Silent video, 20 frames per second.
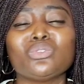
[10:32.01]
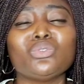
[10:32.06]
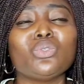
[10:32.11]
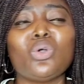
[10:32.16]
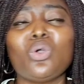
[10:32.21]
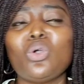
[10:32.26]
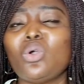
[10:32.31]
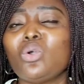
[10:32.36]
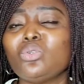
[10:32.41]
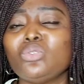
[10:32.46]

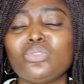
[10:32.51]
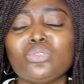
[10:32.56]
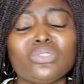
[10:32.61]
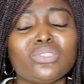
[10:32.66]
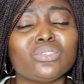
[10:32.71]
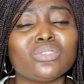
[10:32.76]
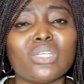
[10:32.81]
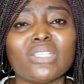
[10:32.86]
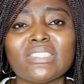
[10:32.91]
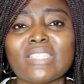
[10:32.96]
No,
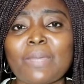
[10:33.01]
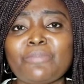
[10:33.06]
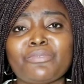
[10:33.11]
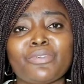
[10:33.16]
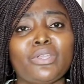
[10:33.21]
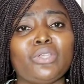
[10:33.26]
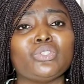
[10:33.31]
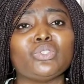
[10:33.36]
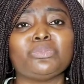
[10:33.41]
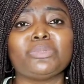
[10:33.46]
it's not time
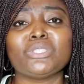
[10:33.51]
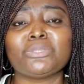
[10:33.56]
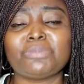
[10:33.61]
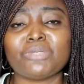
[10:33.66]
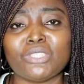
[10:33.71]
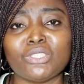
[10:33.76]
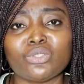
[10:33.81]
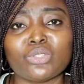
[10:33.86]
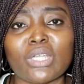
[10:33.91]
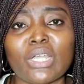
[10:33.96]
for you to be
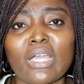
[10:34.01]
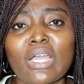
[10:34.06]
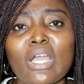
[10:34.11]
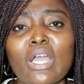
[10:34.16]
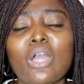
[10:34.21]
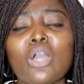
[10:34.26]
spiritual.